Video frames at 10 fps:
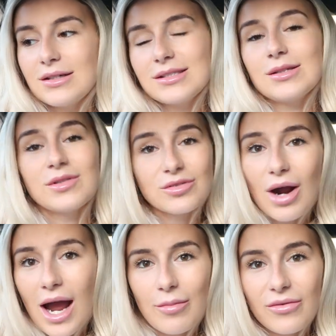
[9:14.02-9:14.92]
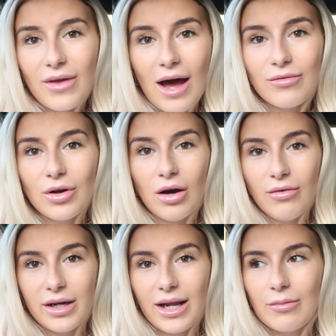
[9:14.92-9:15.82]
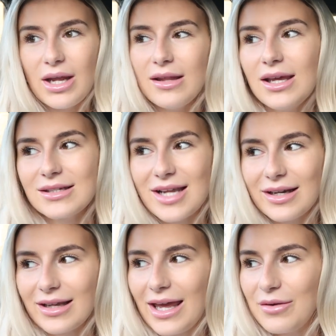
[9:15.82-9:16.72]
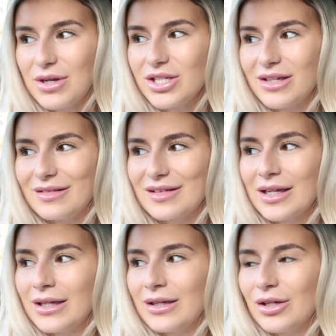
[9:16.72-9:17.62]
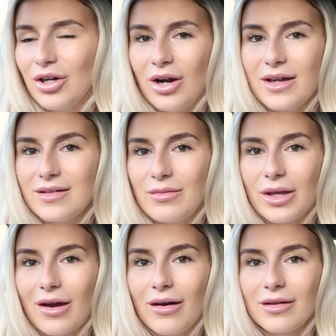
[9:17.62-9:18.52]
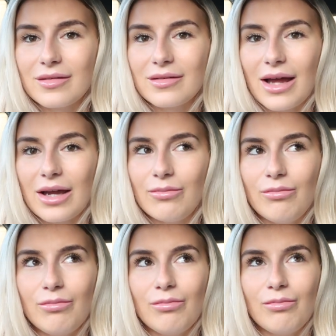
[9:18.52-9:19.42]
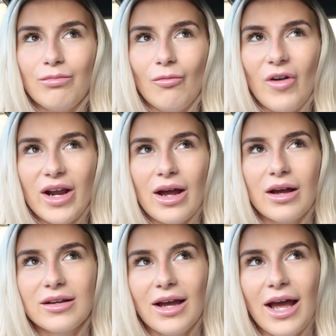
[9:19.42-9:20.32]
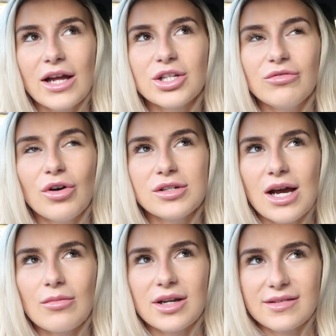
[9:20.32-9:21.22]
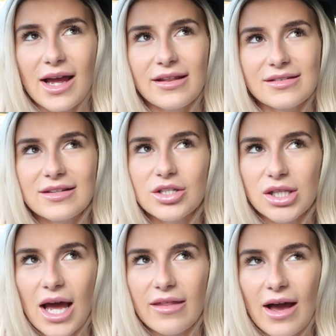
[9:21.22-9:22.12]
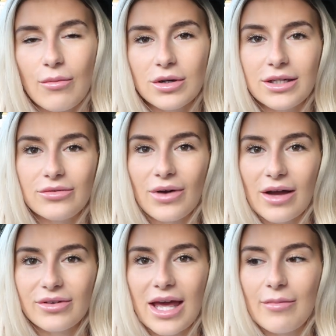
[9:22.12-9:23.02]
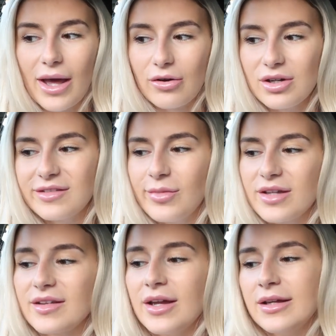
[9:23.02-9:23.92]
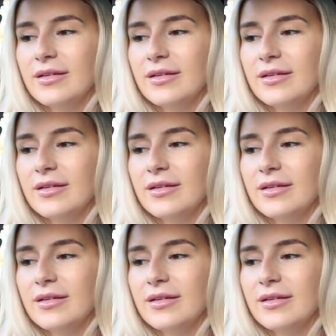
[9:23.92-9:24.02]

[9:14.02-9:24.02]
Subscribe if you haven't already. I'm nearly at 10k, which is crazy, because I actually wrote down when I started this in July that I wanted 5k by Christmas.